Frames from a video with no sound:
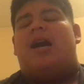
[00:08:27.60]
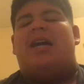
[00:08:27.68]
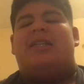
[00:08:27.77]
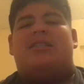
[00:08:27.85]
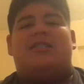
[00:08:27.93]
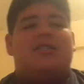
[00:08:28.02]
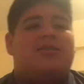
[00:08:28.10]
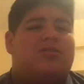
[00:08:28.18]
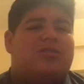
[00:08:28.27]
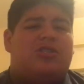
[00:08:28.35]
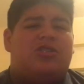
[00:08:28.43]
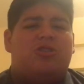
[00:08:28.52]
I
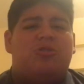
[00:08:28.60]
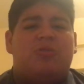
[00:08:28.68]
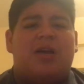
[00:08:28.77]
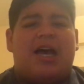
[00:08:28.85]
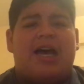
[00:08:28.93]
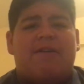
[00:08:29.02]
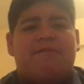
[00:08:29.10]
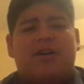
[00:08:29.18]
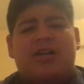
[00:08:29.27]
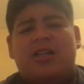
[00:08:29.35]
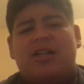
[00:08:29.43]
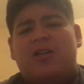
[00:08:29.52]
still do have
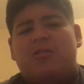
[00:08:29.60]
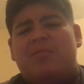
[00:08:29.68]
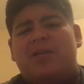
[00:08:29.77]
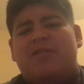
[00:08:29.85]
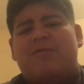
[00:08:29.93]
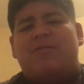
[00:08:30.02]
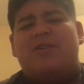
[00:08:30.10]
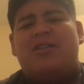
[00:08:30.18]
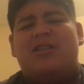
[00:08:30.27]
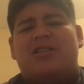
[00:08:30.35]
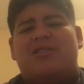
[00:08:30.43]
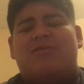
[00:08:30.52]
a little bit of
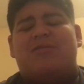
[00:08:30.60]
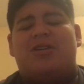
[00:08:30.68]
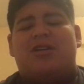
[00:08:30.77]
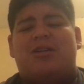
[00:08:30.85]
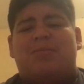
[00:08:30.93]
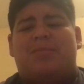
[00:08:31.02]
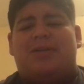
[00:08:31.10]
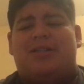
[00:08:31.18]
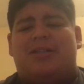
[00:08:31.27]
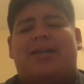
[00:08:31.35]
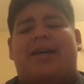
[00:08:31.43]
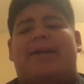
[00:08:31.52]
feelings for her, but
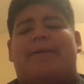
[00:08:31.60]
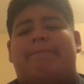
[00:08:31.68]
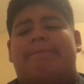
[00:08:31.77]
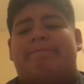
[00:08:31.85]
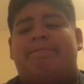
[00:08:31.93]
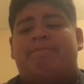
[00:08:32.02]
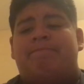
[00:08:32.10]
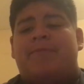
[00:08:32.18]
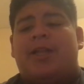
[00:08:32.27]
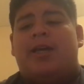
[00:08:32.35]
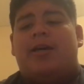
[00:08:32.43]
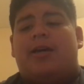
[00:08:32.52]
like,
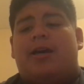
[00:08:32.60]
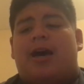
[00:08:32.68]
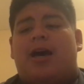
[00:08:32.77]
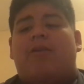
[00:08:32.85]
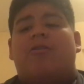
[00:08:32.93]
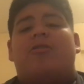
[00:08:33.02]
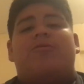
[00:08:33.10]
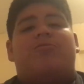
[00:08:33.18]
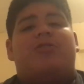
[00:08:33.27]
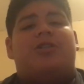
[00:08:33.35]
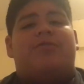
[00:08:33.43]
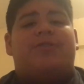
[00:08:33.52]
I don't know
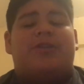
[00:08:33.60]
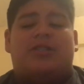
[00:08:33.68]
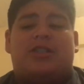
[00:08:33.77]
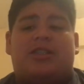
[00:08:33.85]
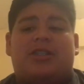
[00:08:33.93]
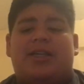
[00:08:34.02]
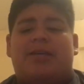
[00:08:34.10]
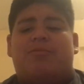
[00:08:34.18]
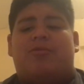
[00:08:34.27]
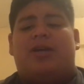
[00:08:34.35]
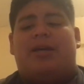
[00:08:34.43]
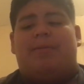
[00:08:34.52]
if she feels the
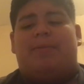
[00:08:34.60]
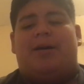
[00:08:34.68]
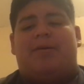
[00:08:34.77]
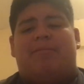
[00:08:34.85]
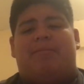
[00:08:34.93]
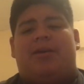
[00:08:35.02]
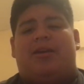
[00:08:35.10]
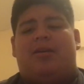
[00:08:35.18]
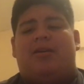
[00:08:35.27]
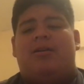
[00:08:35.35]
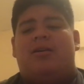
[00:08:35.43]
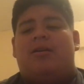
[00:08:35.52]
same way about me.
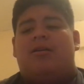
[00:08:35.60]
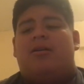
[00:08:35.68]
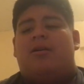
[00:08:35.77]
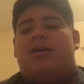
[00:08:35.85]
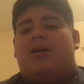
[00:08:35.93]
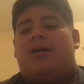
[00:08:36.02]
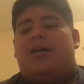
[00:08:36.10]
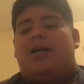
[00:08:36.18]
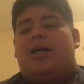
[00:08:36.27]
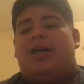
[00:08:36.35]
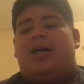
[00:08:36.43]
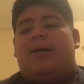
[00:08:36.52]

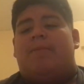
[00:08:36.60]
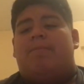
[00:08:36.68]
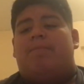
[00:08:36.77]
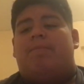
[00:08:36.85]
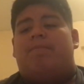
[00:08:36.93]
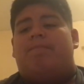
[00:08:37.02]
Um,